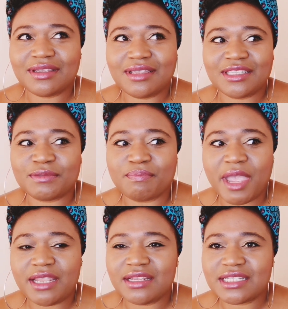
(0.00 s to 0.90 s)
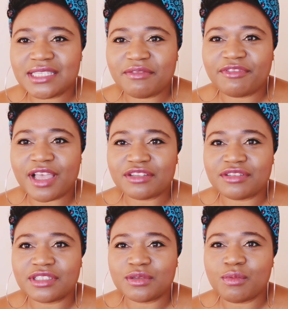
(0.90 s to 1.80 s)
it's made in the same
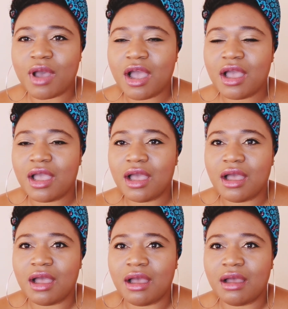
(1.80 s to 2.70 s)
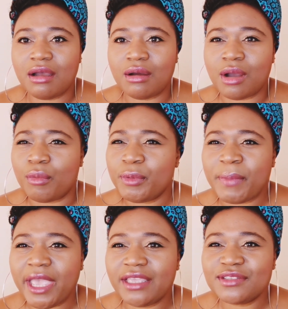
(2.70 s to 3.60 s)
factory. So why are we
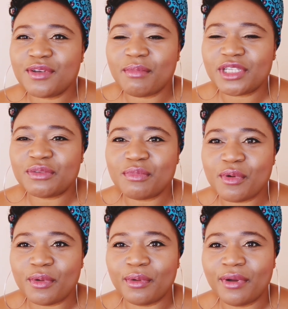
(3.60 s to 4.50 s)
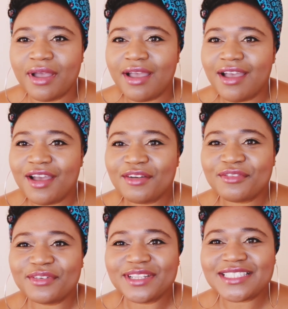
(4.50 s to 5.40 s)
paying so much more
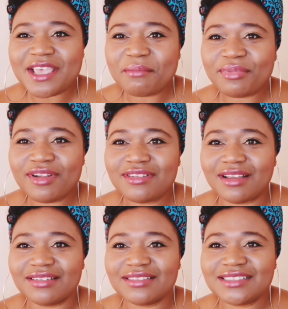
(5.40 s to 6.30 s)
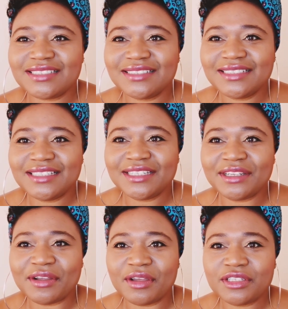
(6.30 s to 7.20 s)
for the same product?
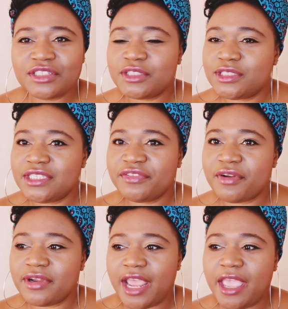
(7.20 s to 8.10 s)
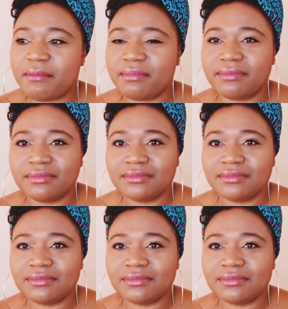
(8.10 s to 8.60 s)
You know, just different name.